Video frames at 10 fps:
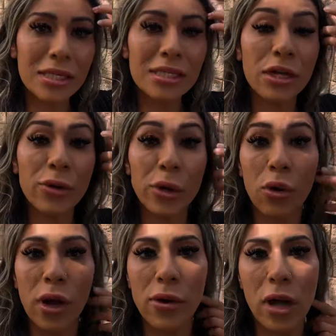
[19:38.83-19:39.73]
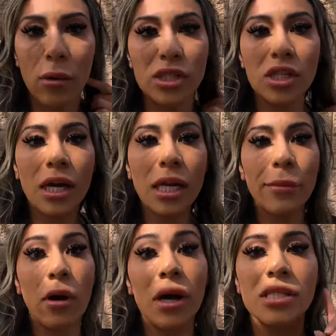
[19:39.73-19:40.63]
is the grill area I was talking
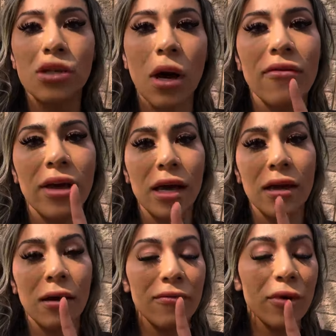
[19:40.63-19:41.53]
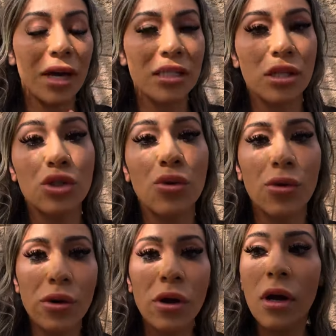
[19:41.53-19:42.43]
about. I still haven't given you guys a tour